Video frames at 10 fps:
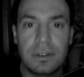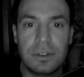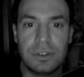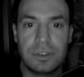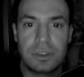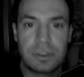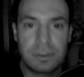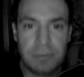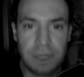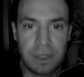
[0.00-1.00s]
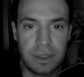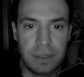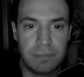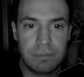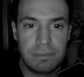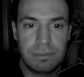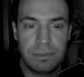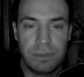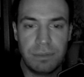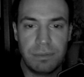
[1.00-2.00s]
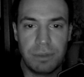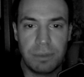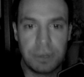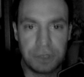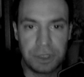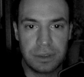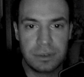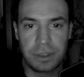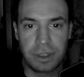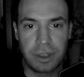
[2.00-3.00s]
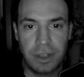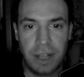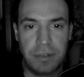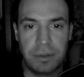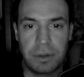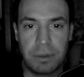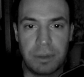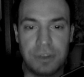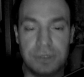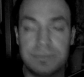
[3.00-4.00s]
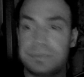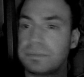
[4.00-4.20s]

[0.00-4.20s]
You're completely, you're bullshit. You're not even a real person.